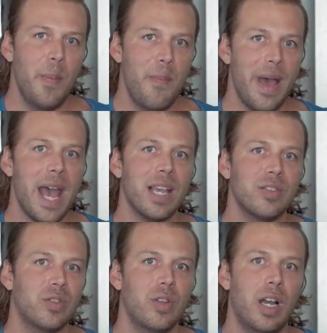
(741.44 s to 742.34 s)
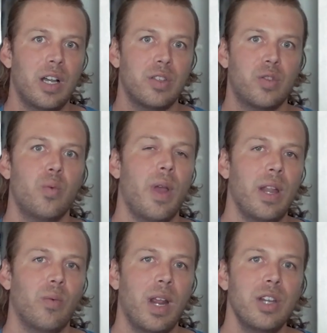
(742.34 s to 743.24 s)
mass to
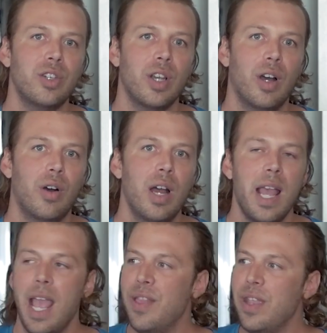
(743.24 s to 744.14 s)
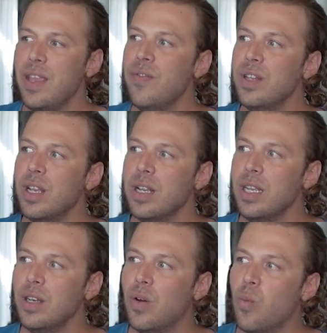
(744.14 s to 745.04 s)
weight ratio, and they even,
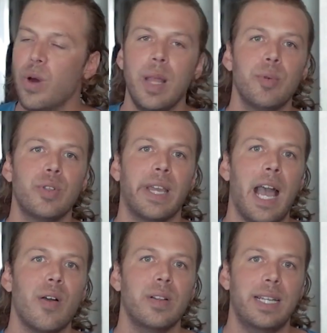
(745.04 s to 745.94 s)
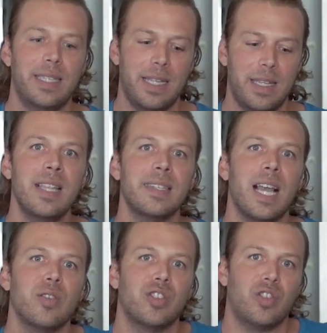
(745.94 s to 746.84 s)
you know, were able to calculate the
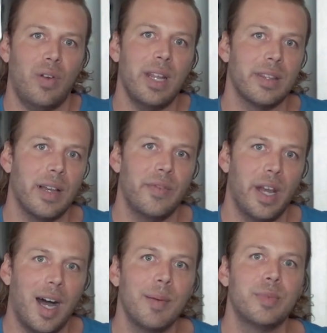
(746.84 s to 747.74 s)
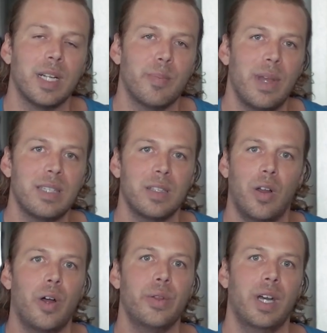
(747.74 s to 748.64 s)
tensile strength of the object based on
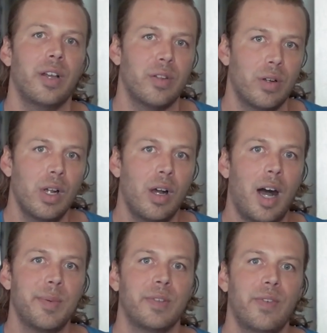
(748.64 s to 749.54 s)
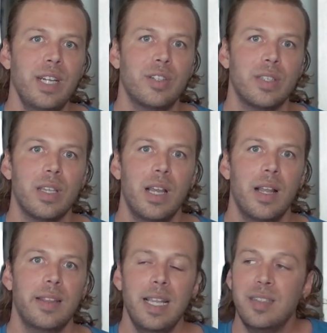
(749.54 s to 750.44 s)
all the other observations.
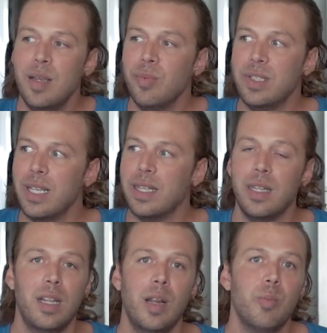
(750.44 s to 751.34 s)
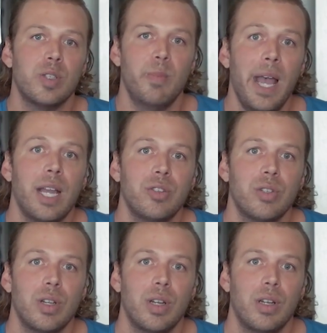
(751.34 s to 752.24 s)
They simply said that the numbers match,